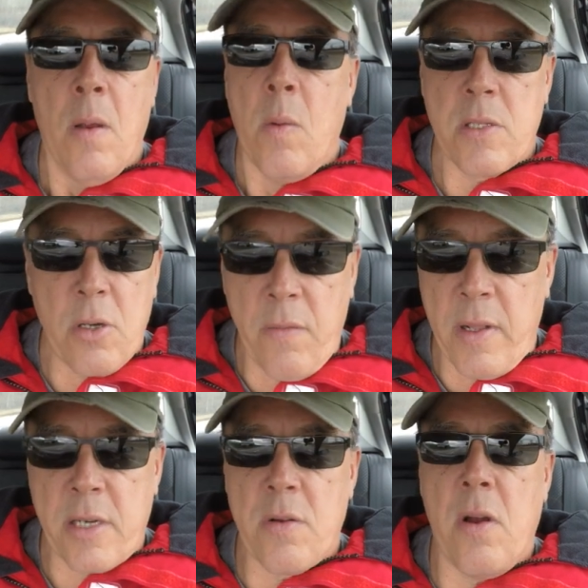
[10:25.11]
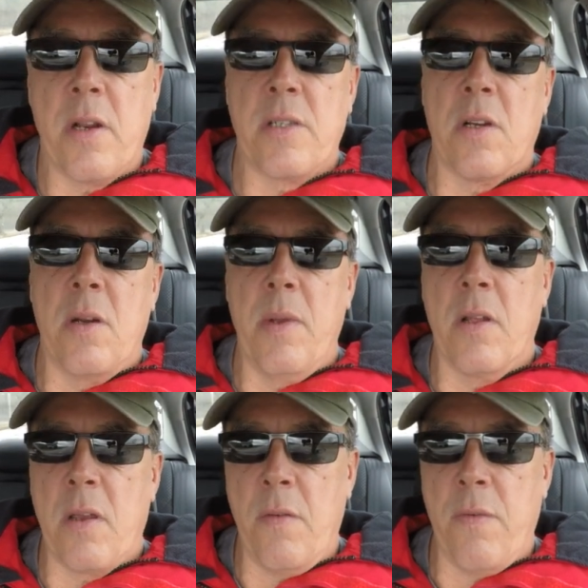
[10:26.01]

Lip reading: what sort of electronics they're going to be looking